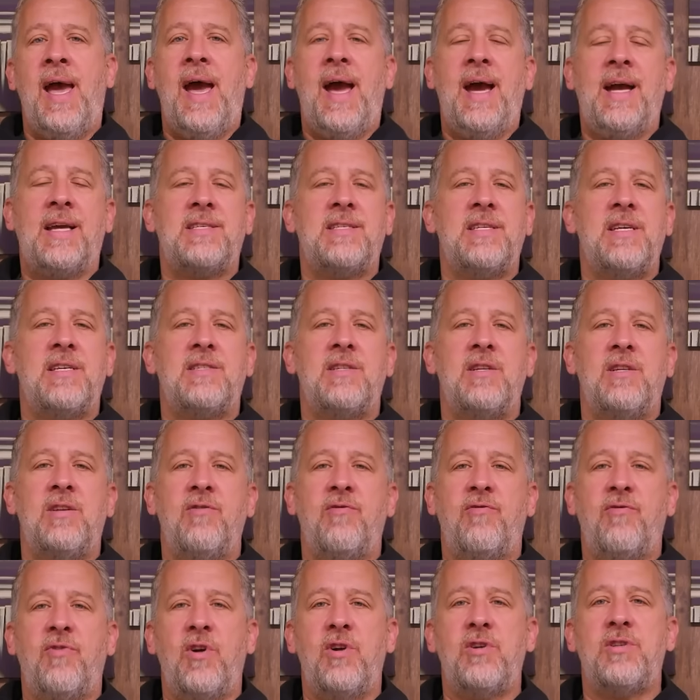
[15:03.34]
Access a
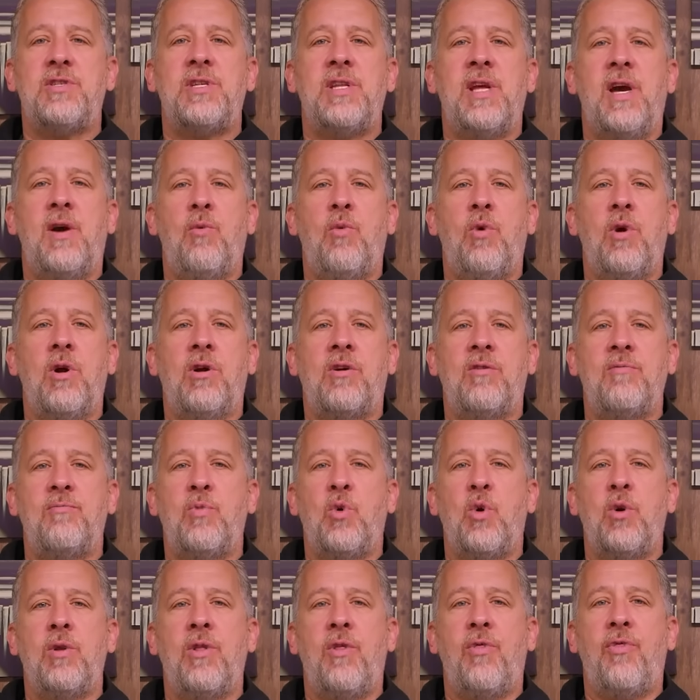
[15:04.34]
diverse network of
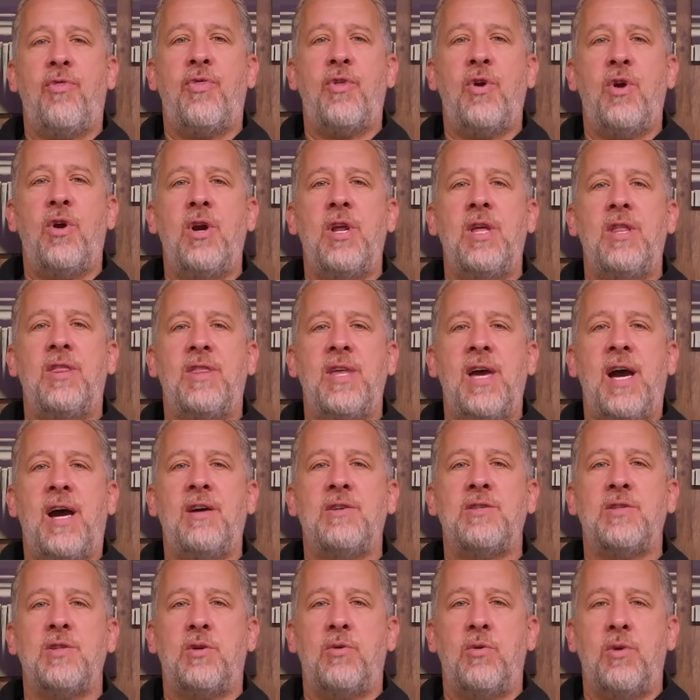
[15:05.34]
more than
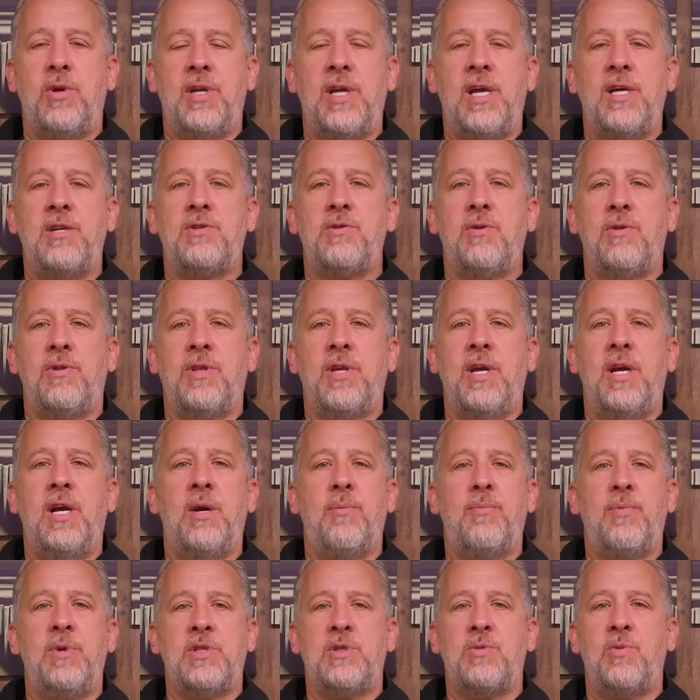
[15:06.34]
30,000 credentialed
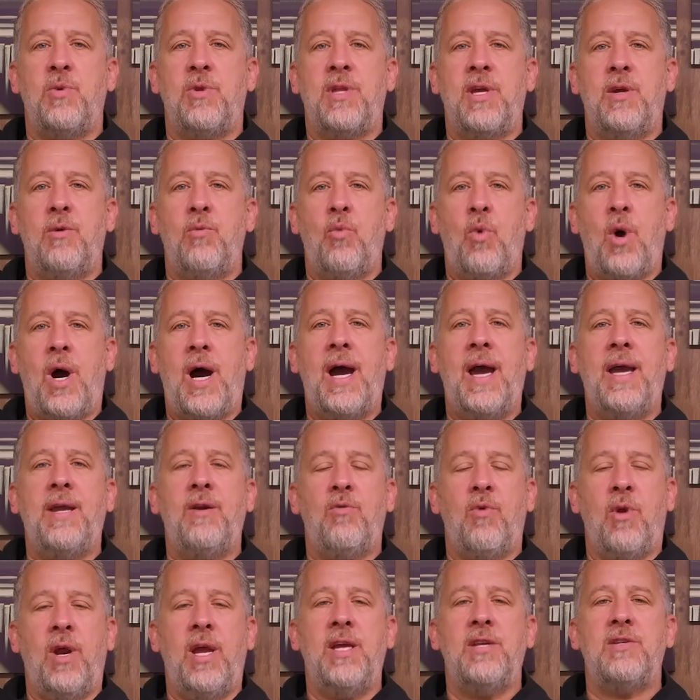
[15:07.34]
therapists with a wide
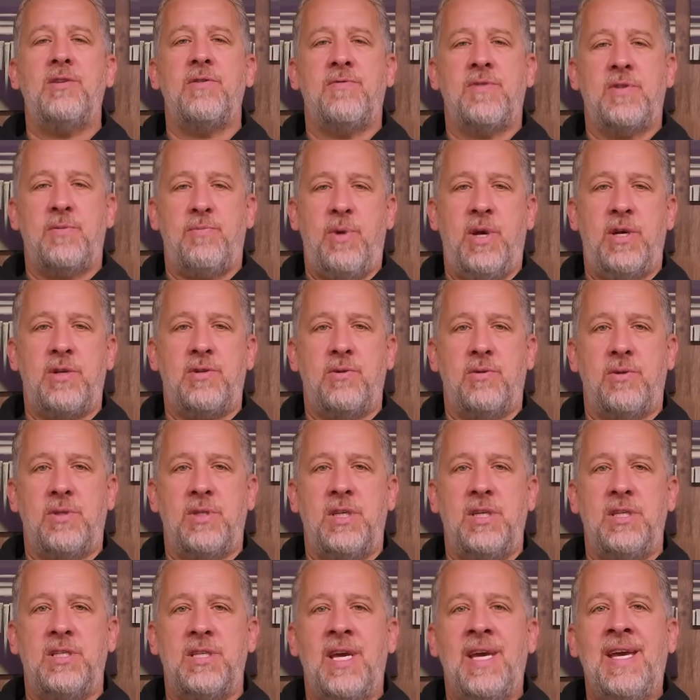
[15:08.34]
range of
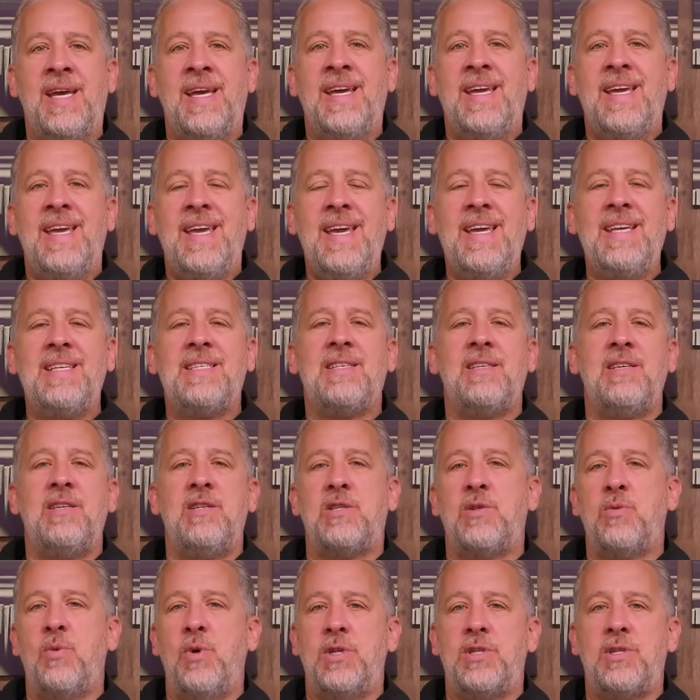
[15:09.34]
specialties. Easily
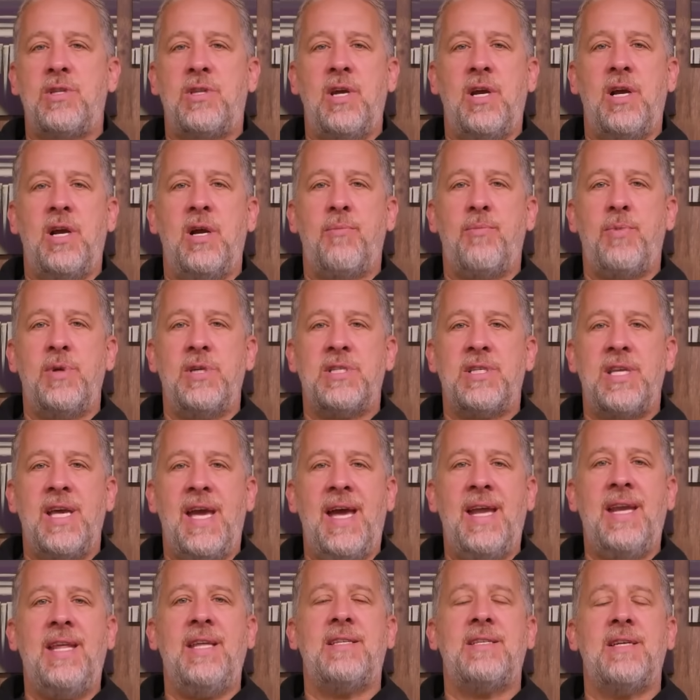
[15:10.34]
switch therapist
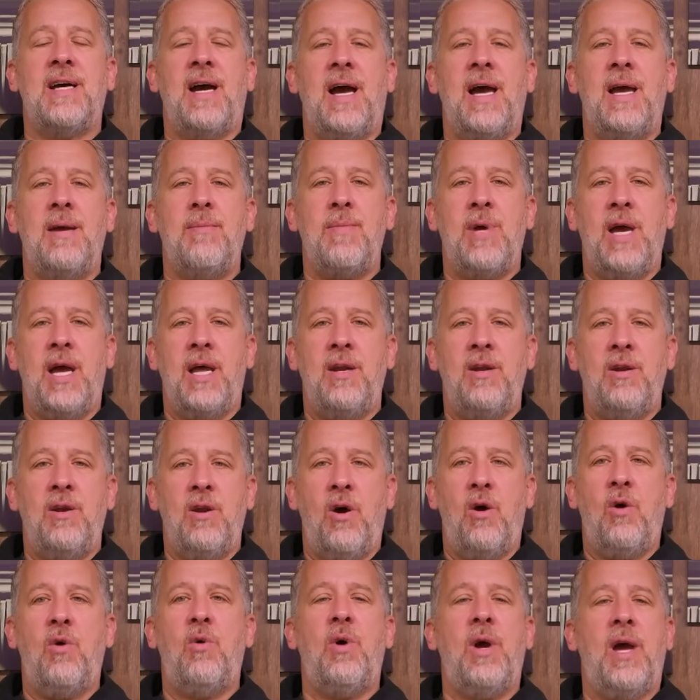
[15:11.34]
anytime at
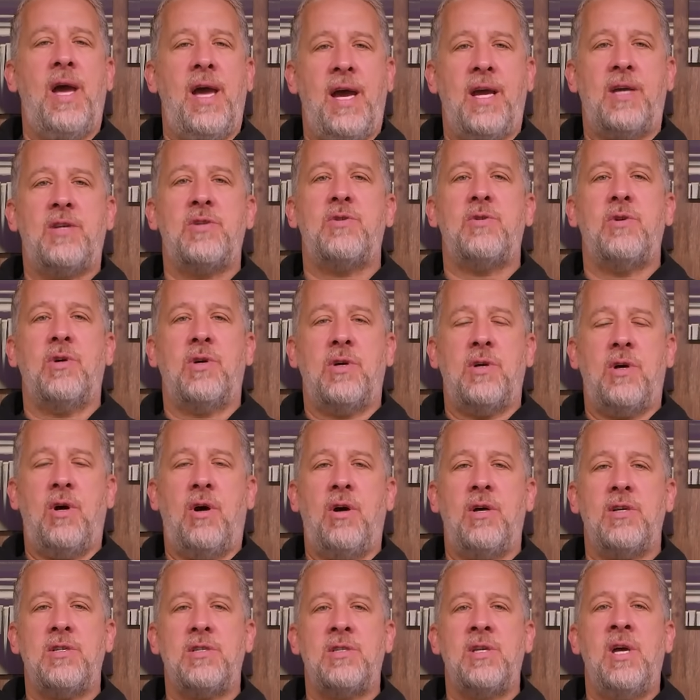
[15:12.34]
no extra
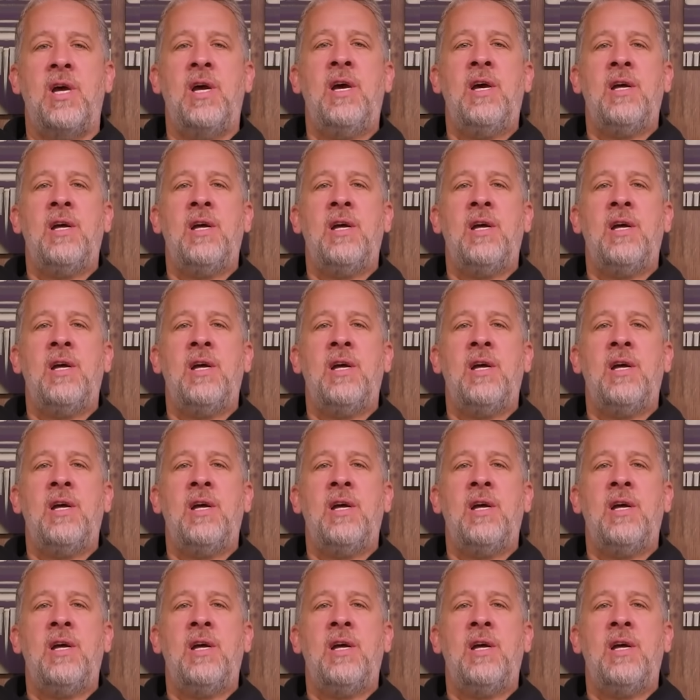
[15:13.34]
cost.